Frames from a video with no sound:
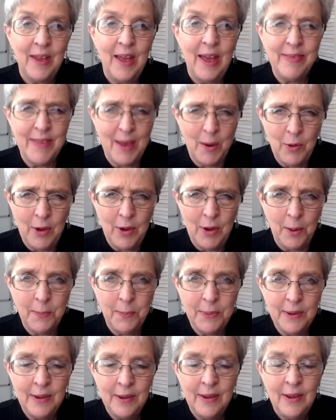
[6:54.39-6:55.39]
And that will help.
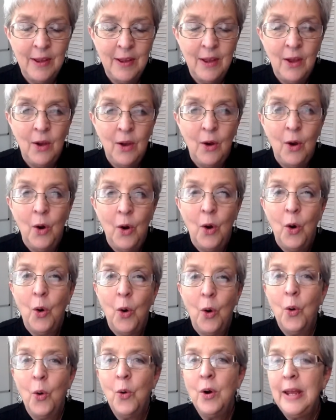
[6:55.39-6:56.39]

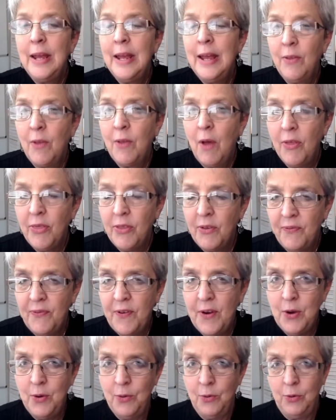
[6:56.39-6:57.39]
Or on the
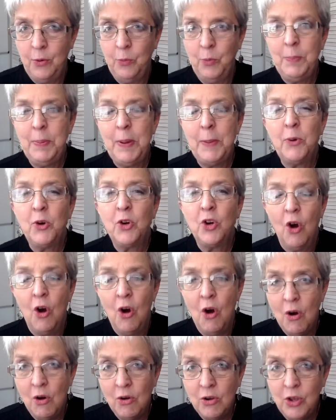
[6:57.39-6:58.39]
phone, when people
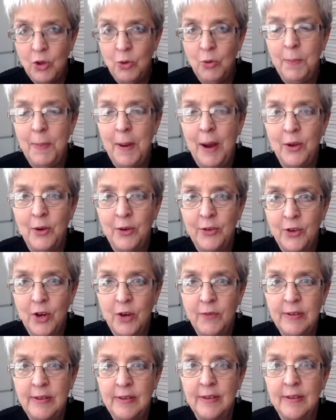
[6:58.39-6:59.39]
call you about your
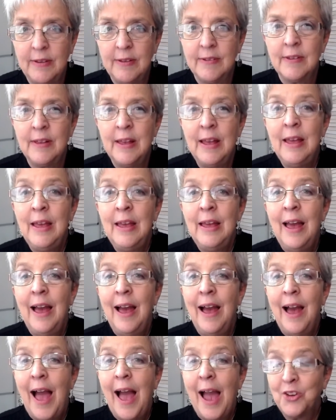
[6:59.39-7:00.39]
services.
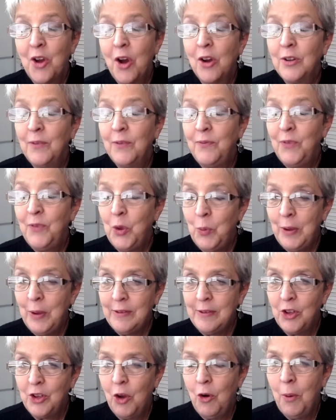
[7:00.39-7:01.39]
I talked a few
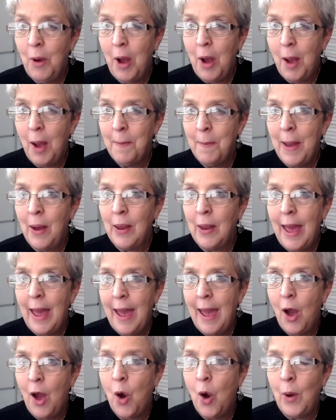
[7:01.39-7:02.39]
weeks ago about
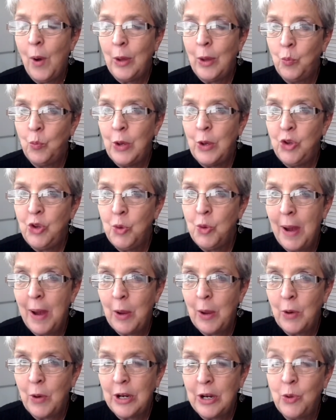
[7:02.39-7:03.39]
how and when you
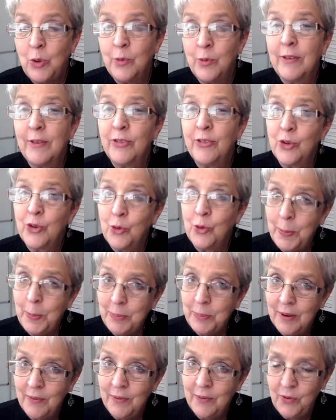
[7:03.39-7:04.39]
might want to use a
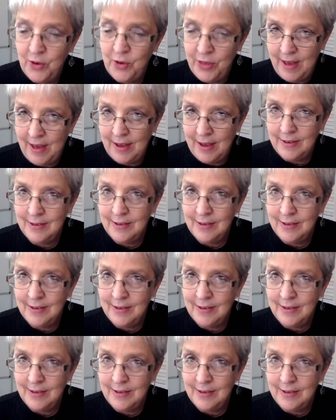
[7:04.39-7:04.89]
script for that.